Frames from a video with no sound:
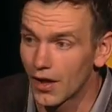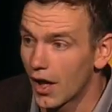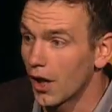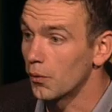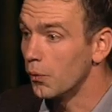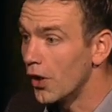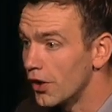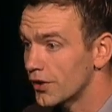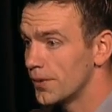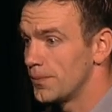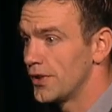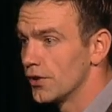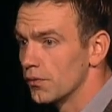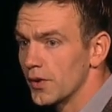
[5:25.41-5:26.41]
I
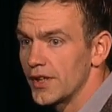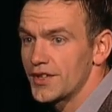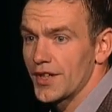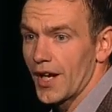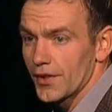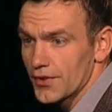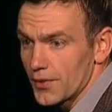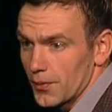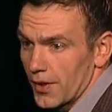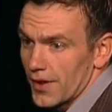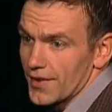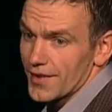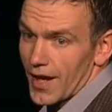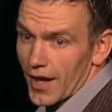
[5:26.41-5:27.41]
welcome you to reach out to
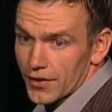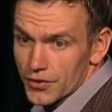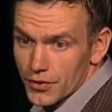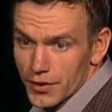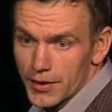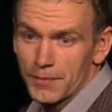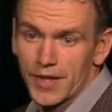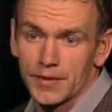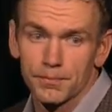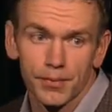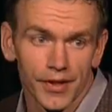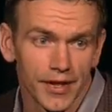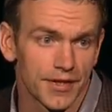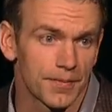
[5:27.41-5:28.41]
us at treatment
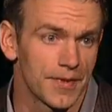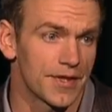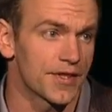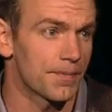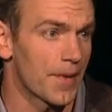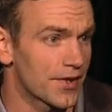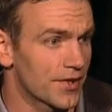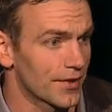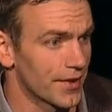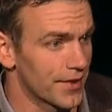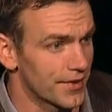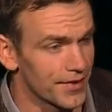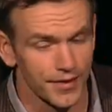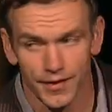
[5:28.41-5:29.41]
placement
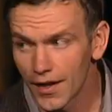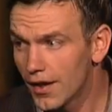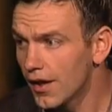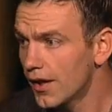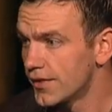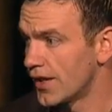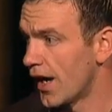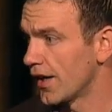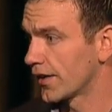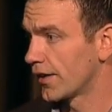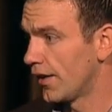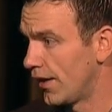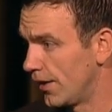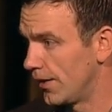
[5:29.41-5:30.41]
specialists dot
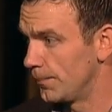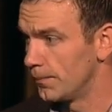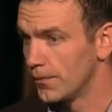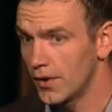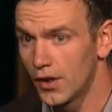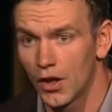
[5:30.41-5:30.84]
com,